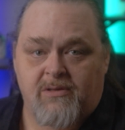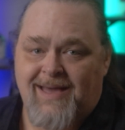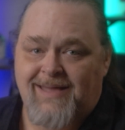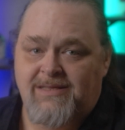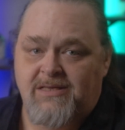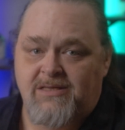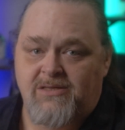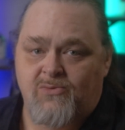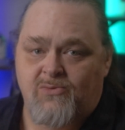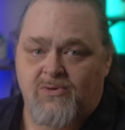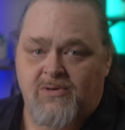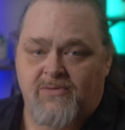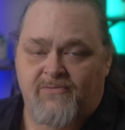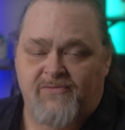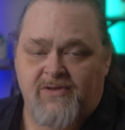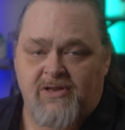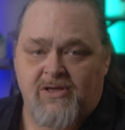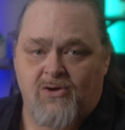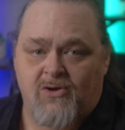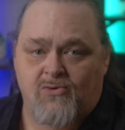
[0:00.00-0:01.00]
I did do a
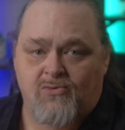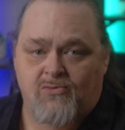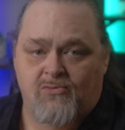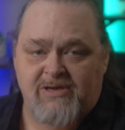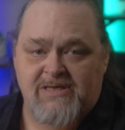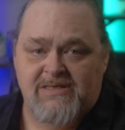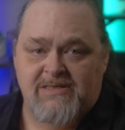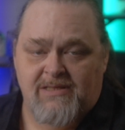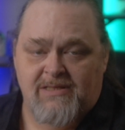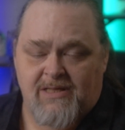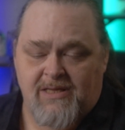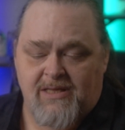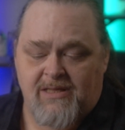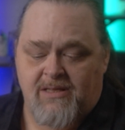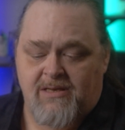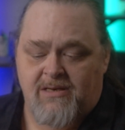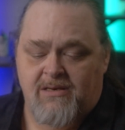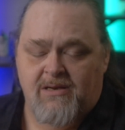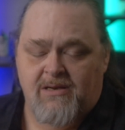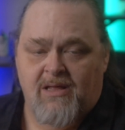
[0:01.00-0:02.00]
video recently,
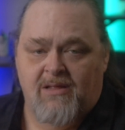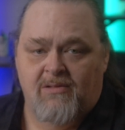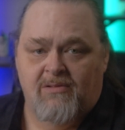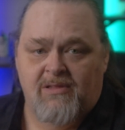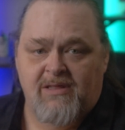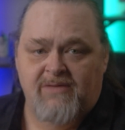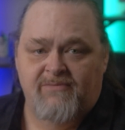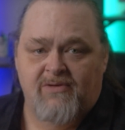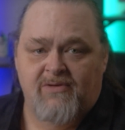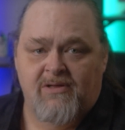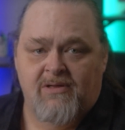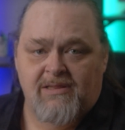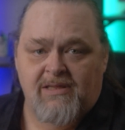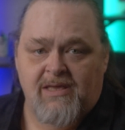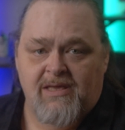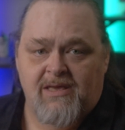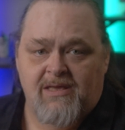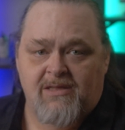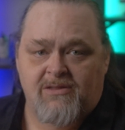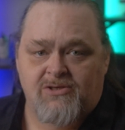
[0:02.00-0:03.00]
and I'll leave a
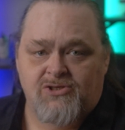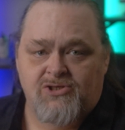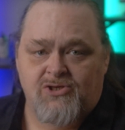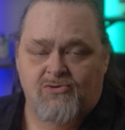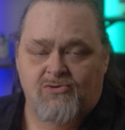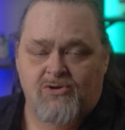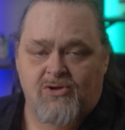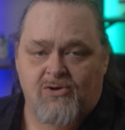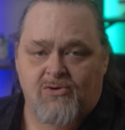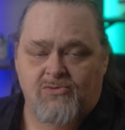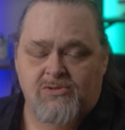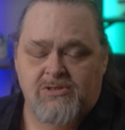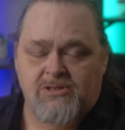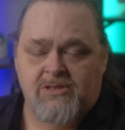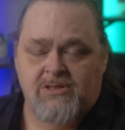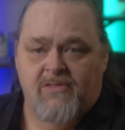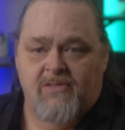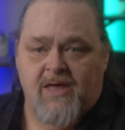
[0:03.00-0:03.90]
link in the show notes,